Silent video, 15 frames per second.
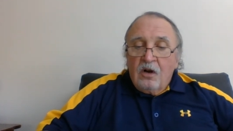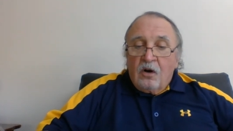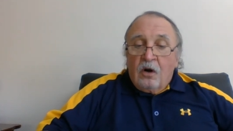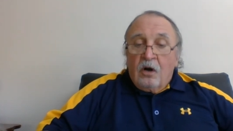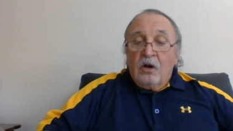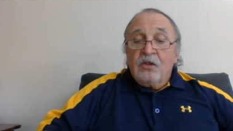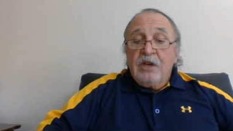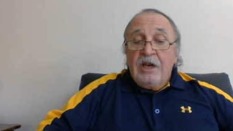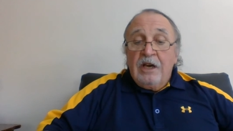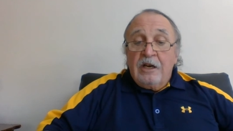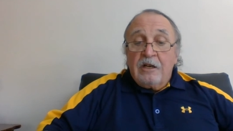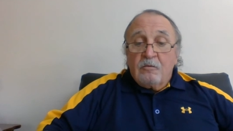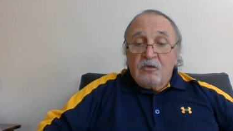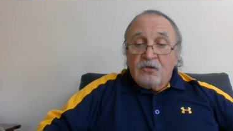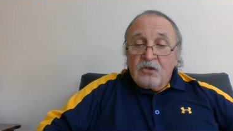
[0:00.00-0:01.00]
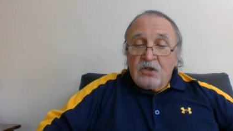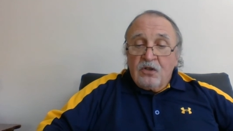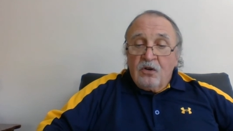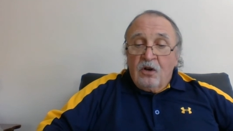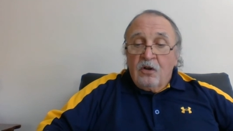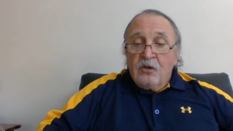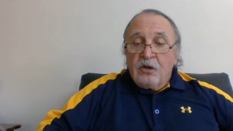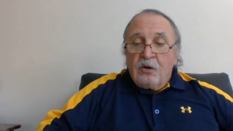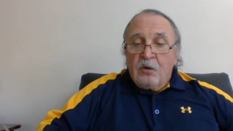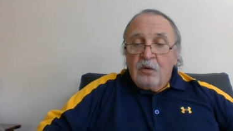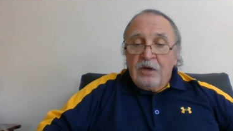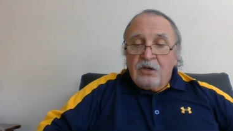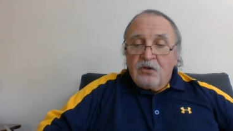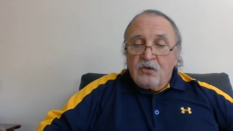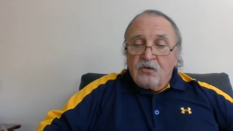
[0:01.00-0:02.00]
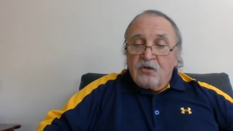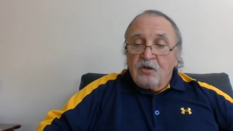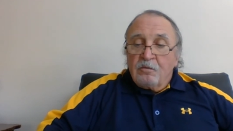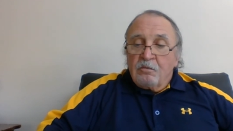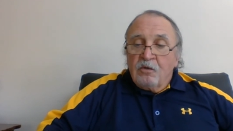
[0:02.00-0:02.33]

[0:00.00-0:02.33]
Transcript: All the animals and all the creatures that